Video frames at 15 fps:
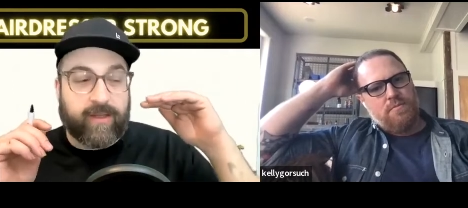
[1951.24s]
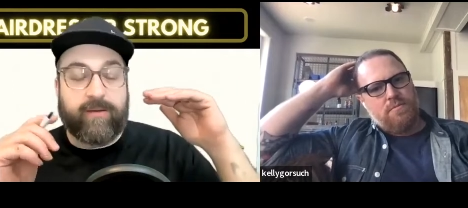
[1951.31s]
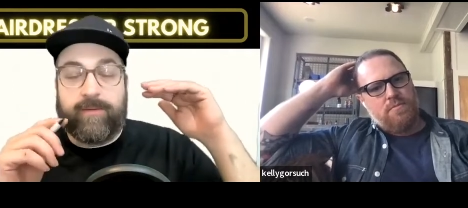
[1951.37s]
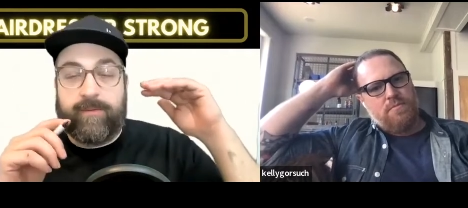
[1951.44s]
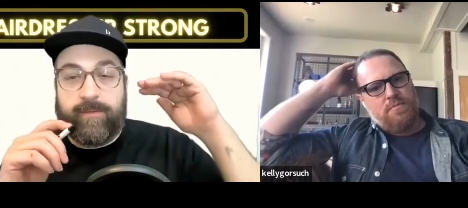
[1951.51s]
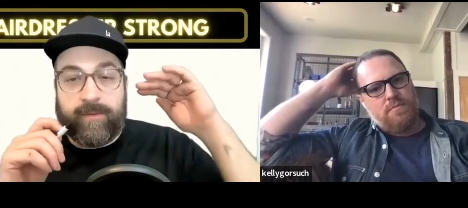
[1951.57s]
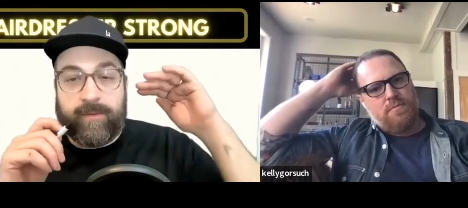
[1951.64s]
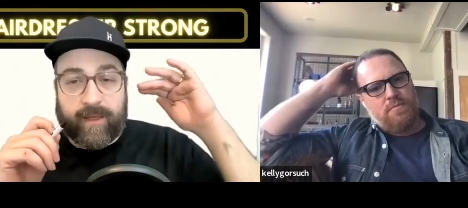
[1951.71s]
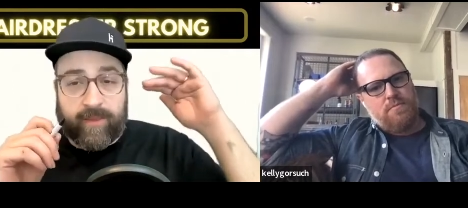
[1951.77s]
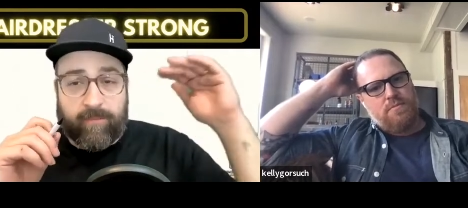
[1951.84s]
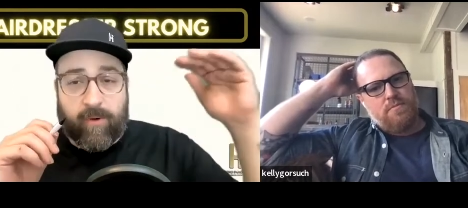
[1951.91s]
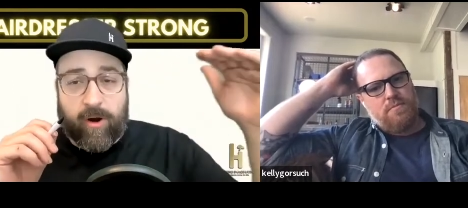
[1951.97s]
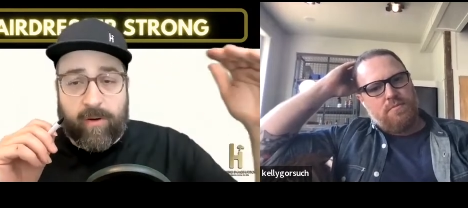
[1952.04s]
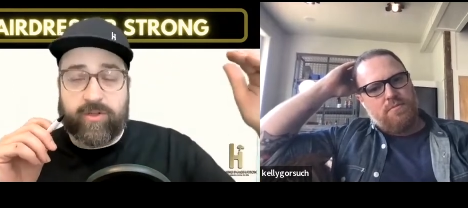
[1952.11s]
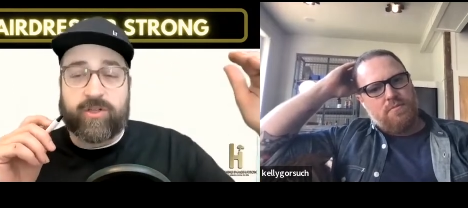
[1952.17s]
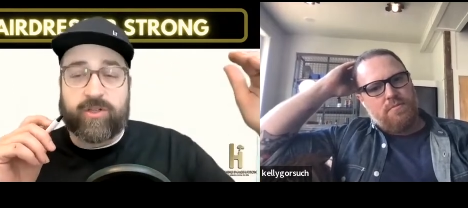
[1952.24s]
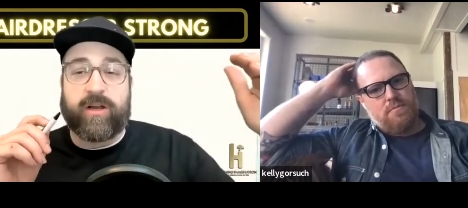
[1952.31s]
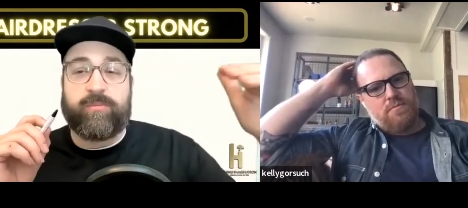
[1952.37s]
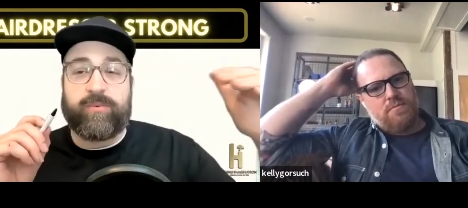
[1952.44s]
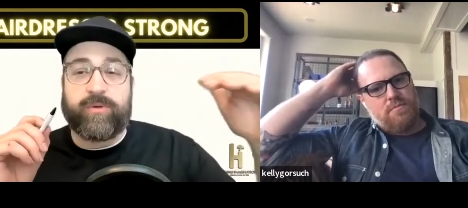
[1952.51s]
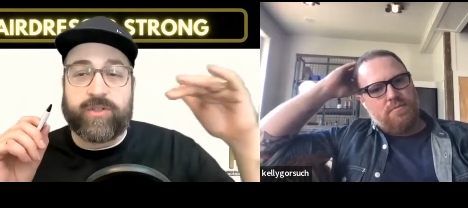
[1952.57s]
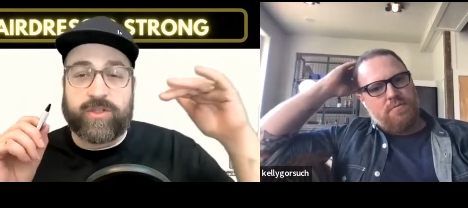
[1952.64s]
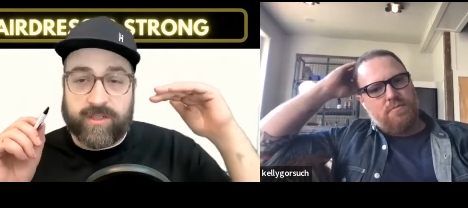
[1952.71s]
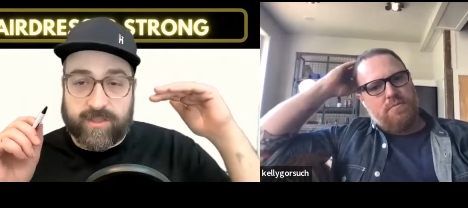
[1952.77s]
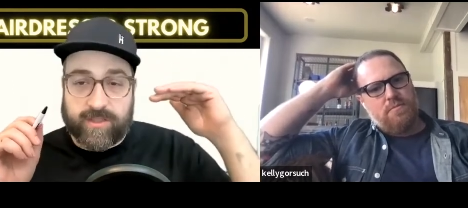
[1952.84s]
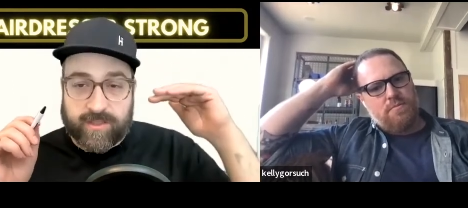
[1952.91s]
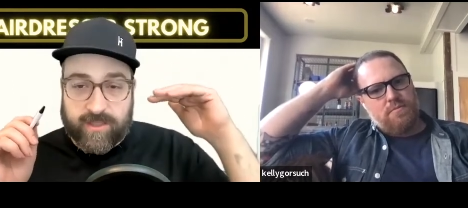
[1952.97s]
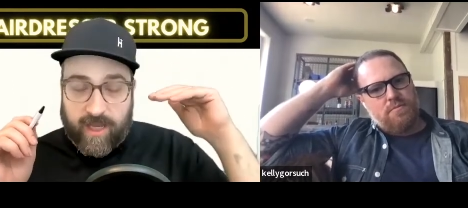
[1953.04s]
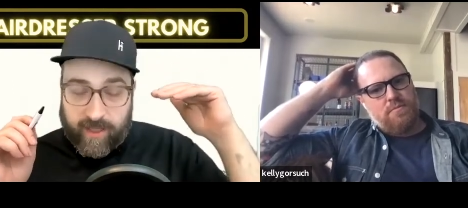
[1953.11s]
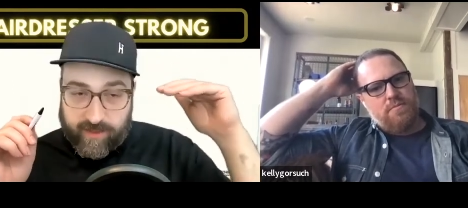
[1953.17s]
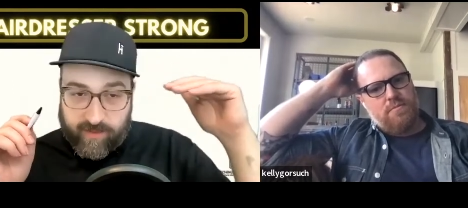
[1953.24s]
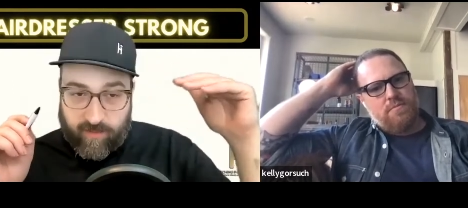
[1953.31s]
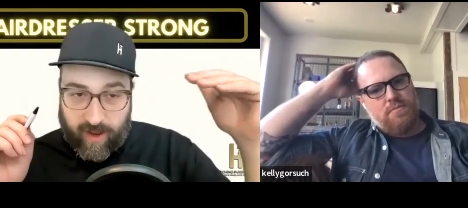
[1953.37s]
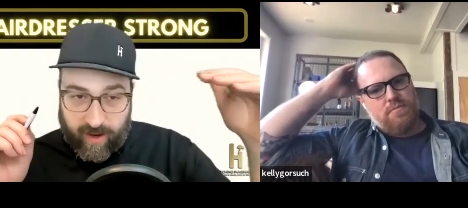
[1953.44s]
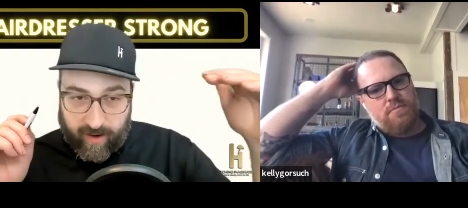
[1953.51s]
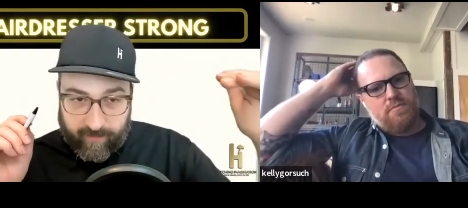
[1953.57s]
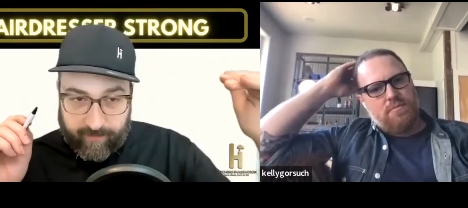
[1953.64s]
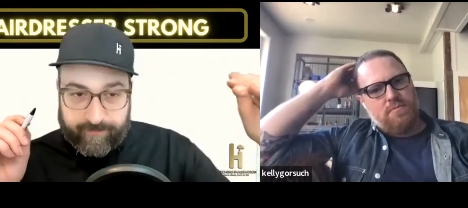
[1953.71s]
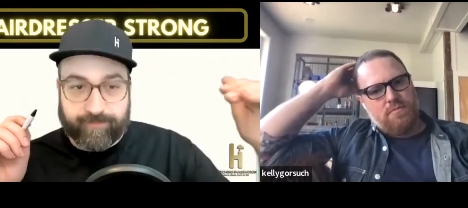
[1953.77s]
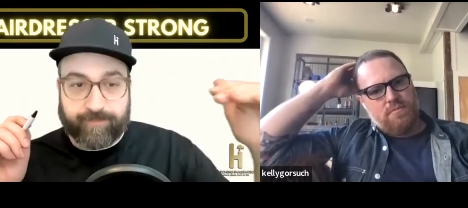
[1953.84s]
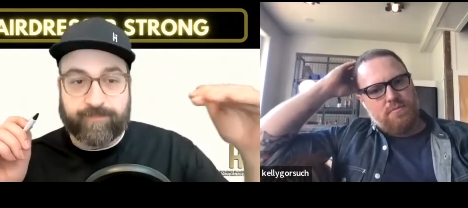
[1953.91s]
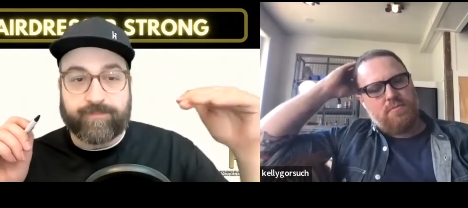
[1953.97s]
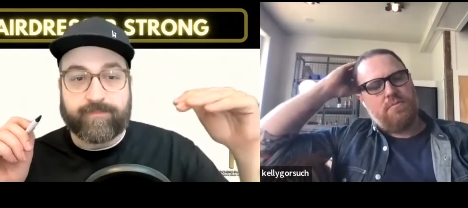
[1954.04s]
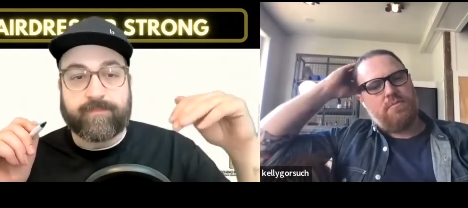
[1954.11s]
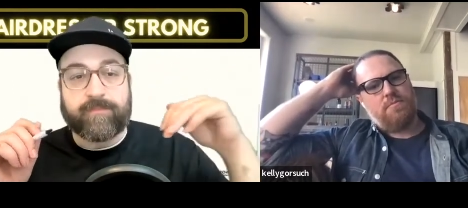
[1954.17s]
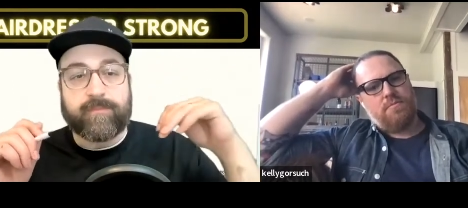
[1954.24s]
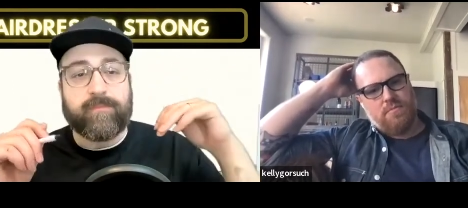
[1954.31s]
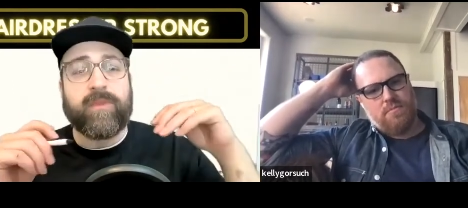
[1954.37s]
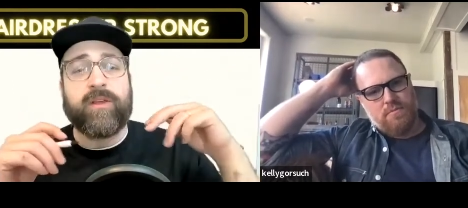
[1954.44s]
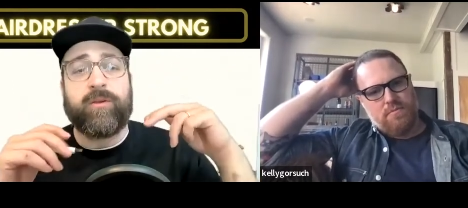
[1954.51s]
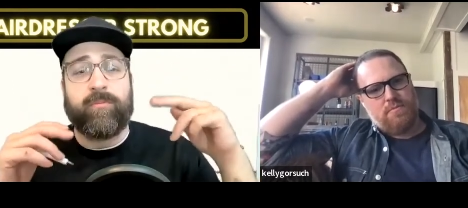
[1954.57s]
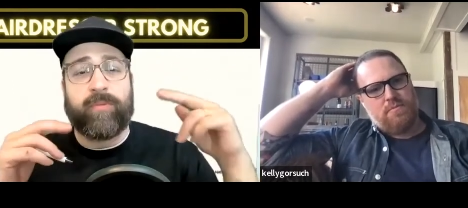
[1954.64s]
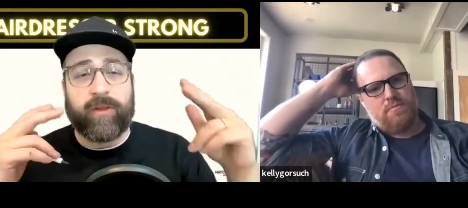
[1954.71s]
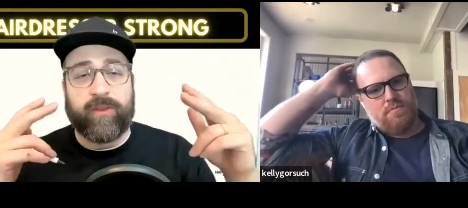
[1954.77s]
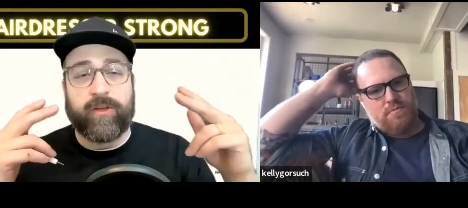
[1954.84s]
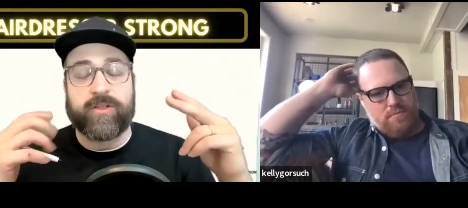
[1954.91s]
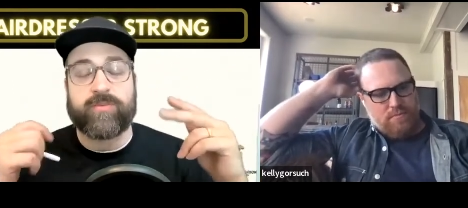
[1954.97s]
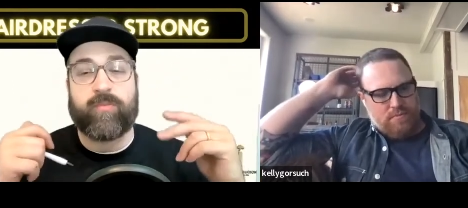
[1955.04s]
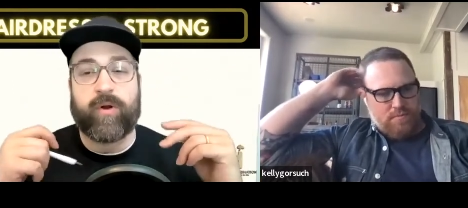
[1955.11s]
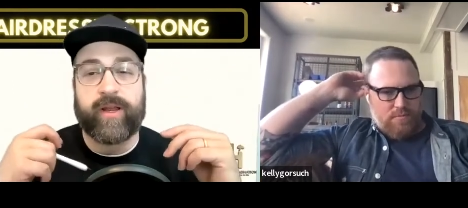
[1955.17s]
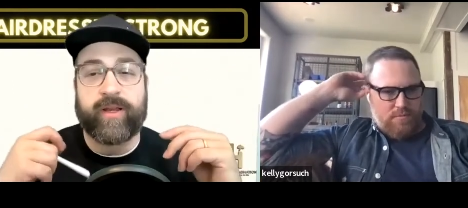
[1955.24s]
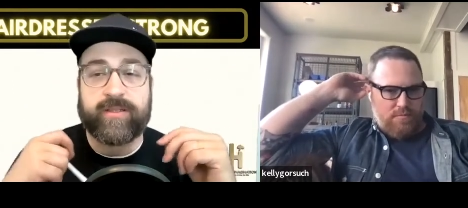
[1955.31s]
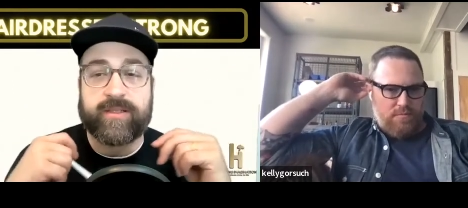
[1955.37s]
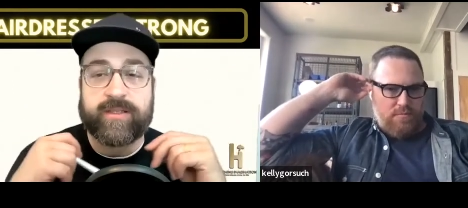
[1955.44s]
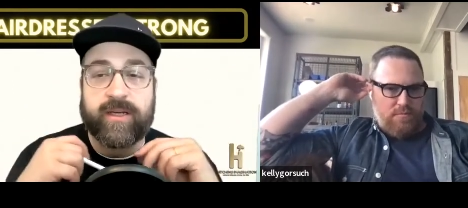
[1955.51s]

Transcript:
Speaker 1: and the barbershop which is hell's bottom you build those brands